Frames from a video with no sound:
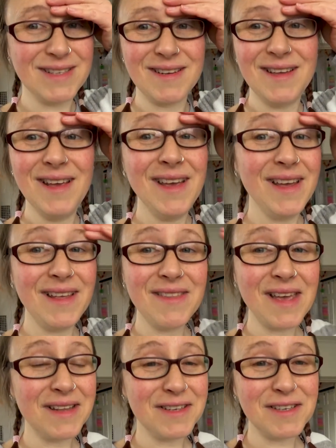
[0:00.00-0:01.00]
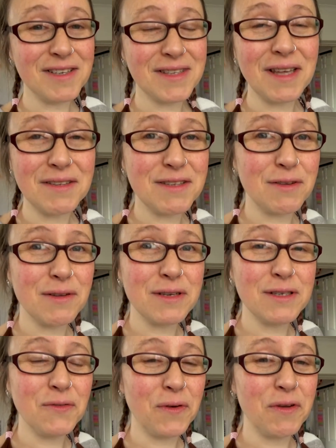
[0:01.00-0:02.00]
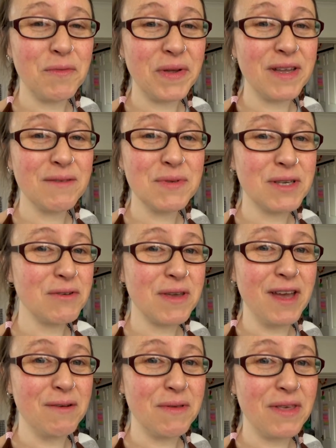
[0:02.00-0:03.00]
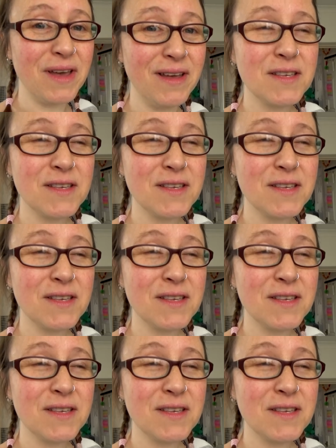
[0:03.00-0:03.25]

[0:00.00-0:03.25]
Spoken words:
And in the end, he just had to do it on his phone, but he was okay with that.